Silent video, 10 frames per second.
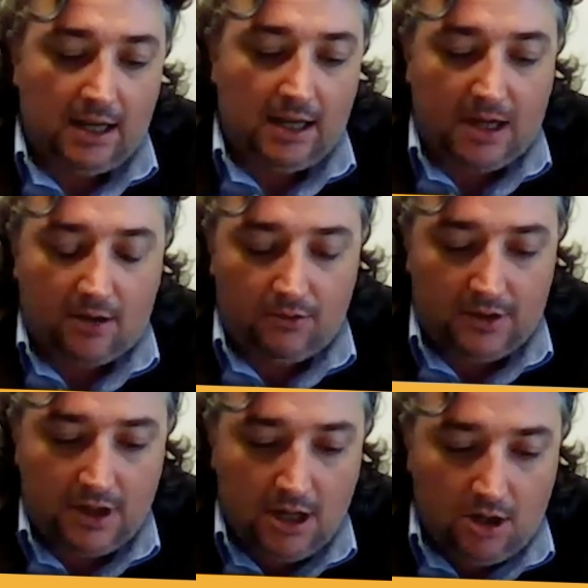Come
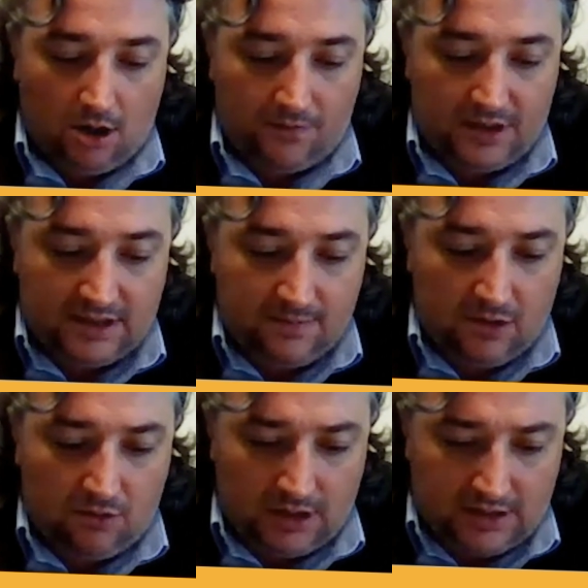out of the
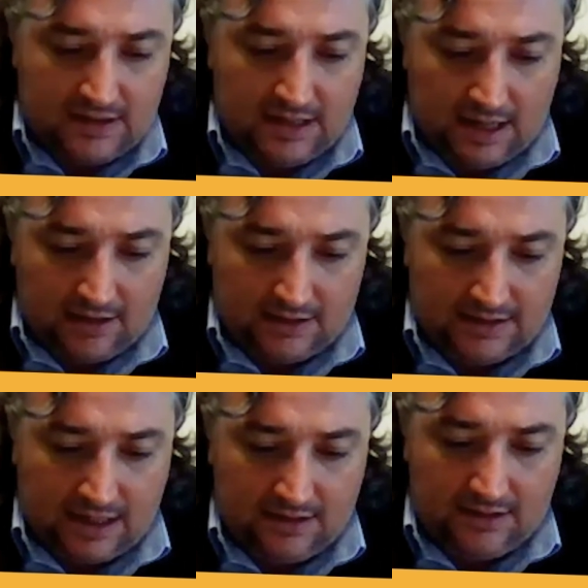smoker's lungs
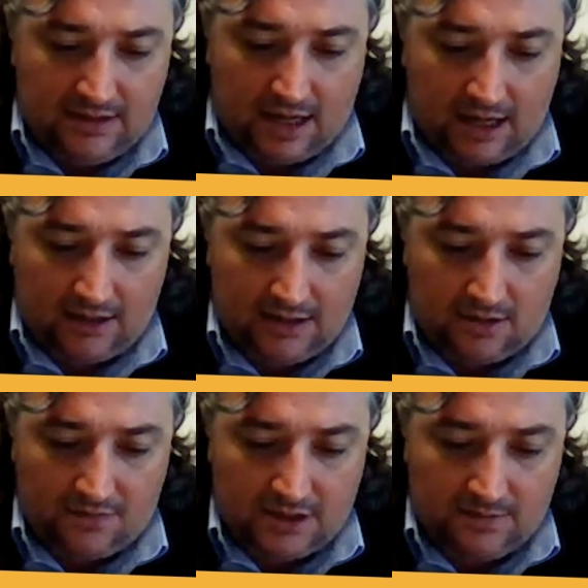and the darkness
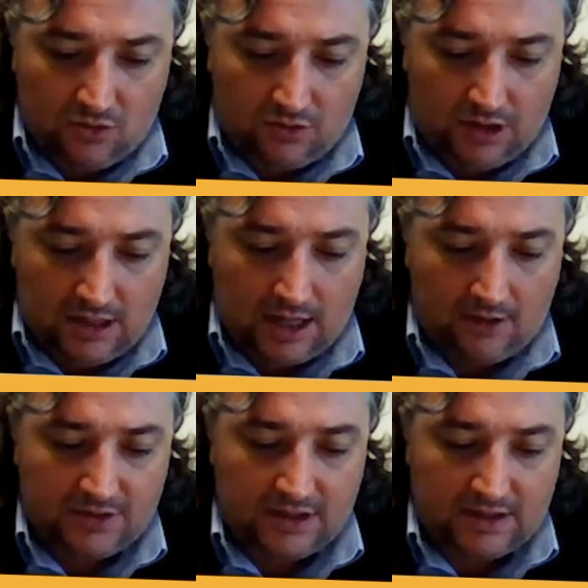of the smoking
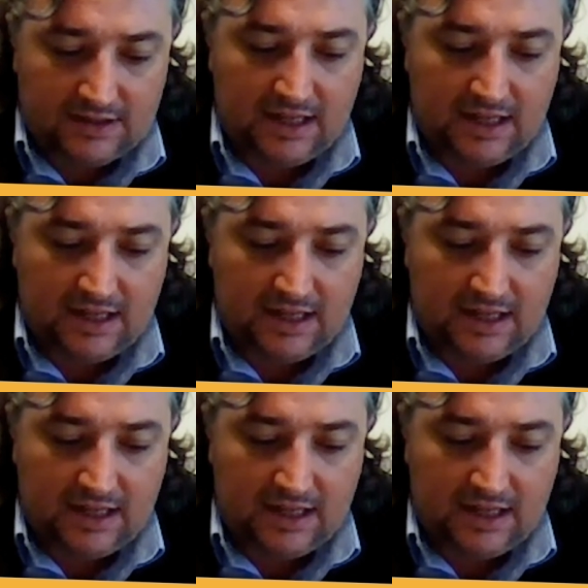houses.